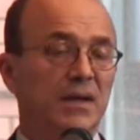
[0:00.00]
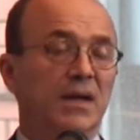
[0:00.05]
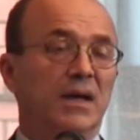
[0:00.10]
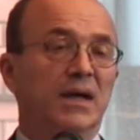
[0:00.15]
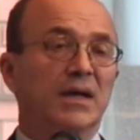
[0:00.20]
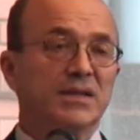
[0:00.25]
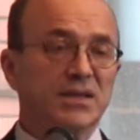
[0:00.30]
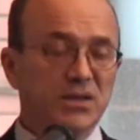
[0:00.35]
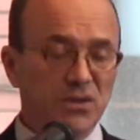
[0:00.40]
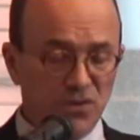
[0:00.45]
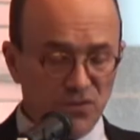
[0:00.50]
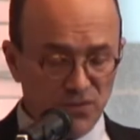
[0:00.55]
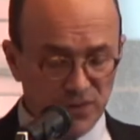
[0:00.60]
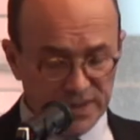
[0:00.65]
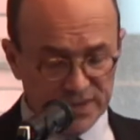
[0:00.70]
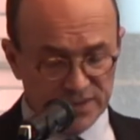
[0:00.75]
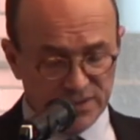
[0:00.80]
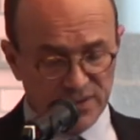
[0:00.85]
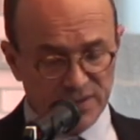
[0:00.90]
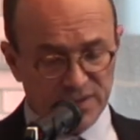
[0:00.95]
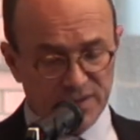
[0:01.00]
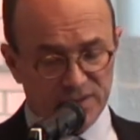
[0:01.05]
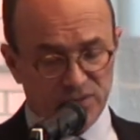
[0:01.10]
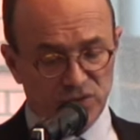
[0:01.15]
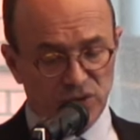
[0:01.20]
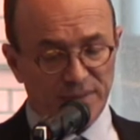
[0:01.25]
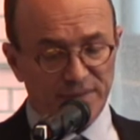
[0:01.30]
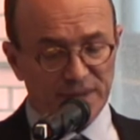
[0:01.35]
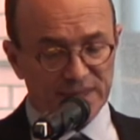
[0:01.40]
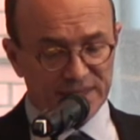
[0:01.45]
And so we had a
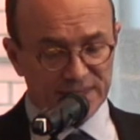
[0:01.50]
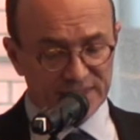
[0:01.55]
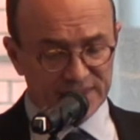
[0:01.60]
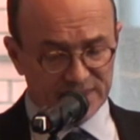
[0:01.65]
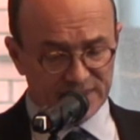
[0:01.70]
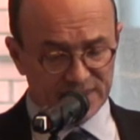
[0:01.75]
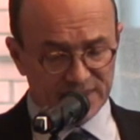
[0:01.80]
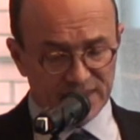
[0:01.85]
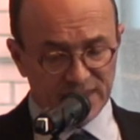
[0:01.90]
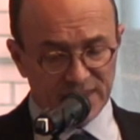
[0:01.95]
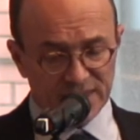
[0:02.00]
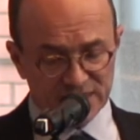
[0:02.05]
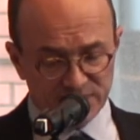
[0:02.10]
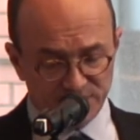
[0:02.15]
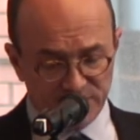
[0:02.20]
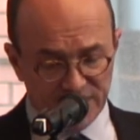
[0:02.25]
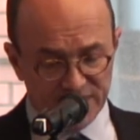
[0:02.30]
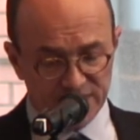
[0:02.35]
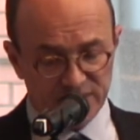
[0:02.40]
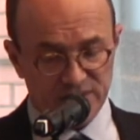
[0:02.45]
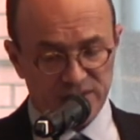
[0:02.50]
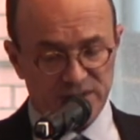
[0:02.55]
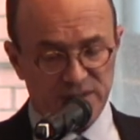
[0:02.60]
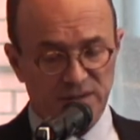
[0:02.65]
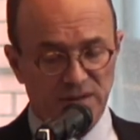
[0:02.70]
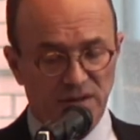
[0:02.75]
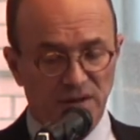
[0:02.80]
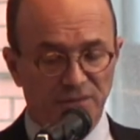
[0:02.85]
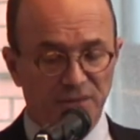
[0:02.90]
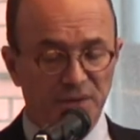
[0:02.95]
dramatic experience
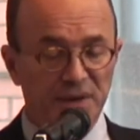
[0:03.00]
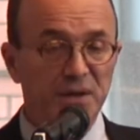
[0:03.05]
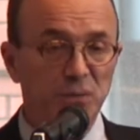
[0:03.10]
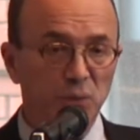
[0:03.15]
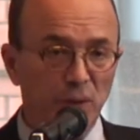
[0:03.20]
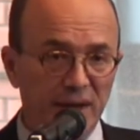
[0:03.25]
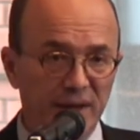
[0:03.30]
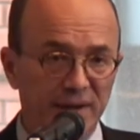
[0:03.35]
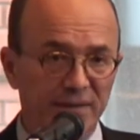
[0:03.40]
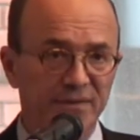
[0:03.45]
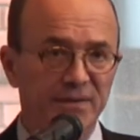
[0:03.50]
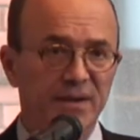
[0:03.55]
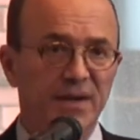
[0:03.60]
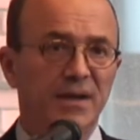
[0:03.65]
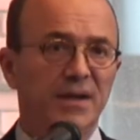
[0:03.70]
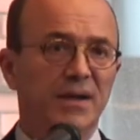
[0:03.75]
of heat wave